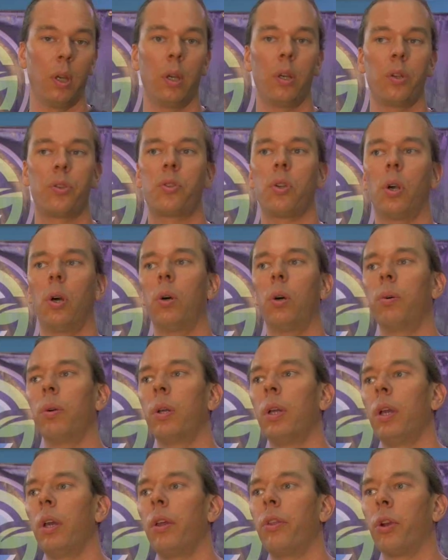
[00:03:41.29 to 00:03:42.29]
So
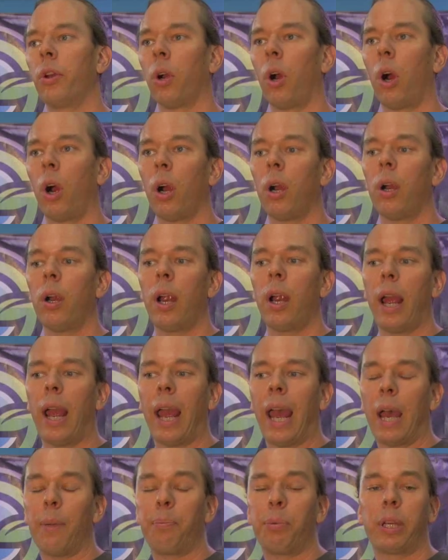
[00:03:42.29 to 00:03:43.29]
there are
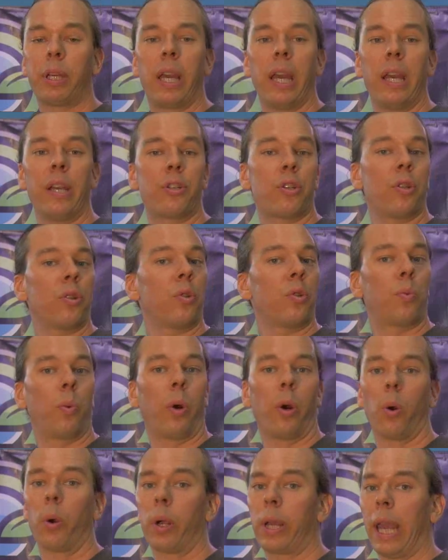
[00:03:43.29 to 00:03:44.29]
applications
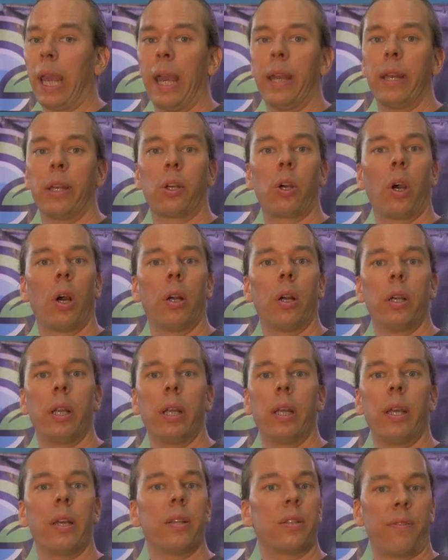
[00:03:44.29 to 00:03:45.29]
where organic
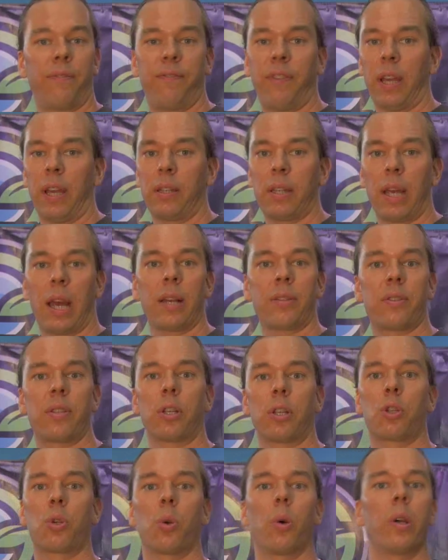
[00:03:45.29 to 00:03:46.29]
gardening is a
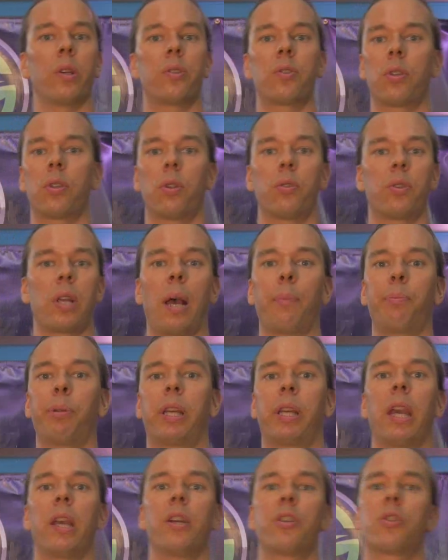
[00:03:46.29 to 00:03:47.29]
fantastic choice. There's
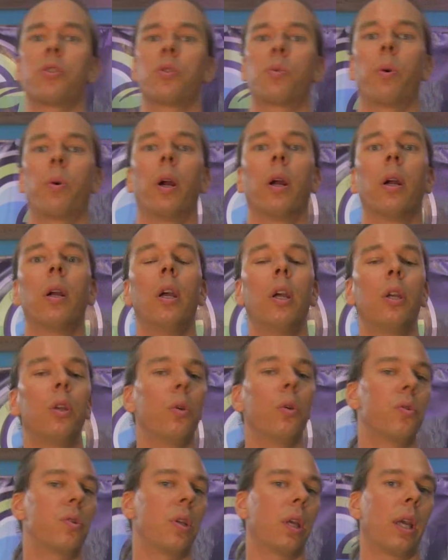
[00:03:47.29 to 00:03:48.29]
applications where
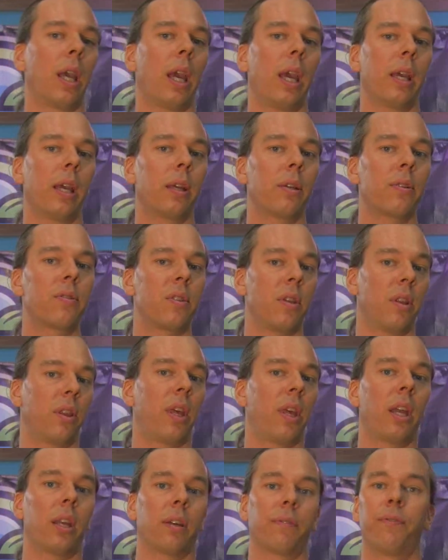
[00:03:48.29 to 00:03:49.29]
using a
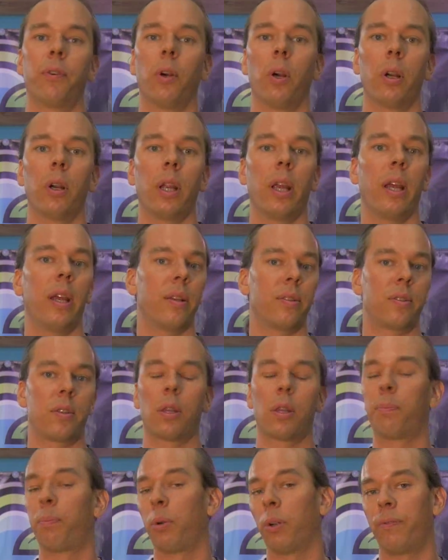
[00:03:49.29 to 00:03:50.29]
synthetic fert is
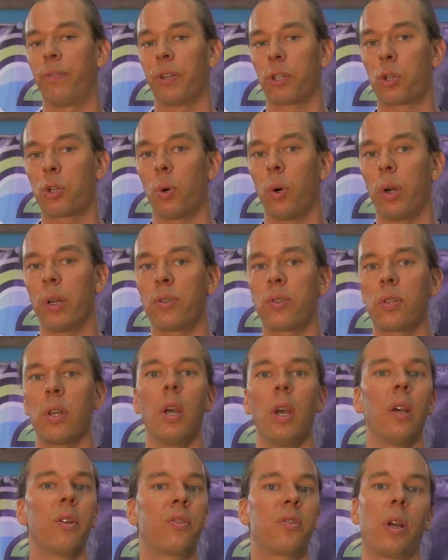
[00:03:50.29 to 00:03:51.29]
the perfect choice.
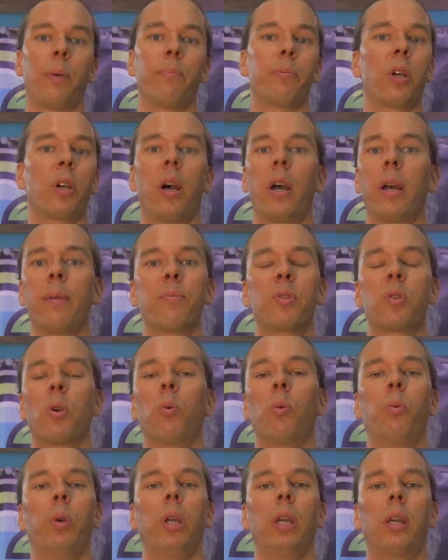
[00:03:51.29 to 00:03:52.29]
Sometimes
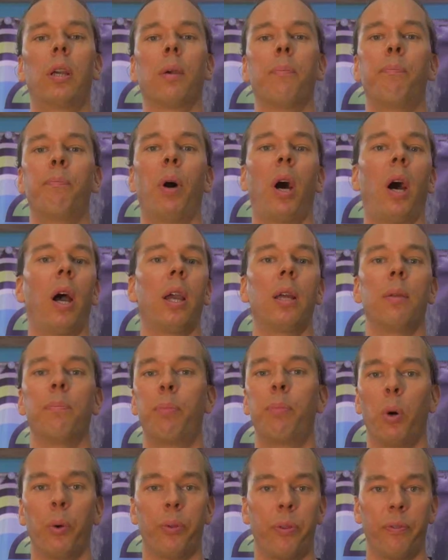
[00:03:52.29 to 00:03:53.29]
we combine
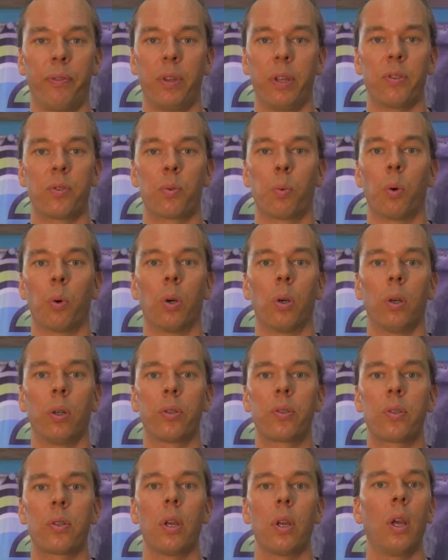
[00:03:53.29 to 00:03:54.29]
both of these
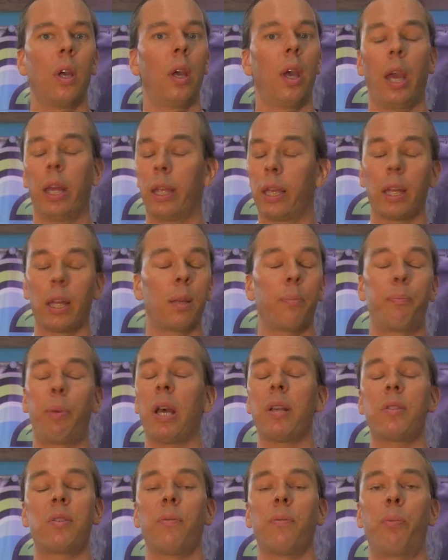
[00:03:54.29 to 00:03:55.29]
worlds and get the
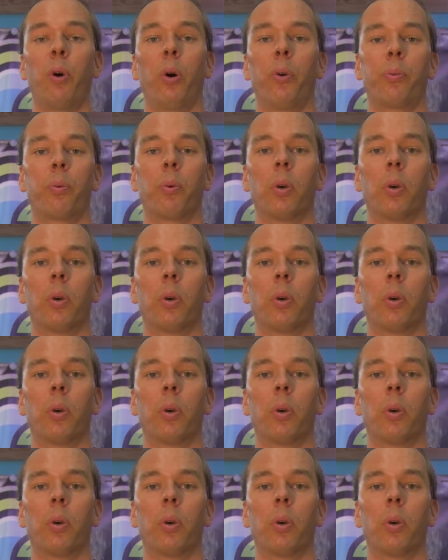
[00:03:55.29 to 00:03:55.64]
best of both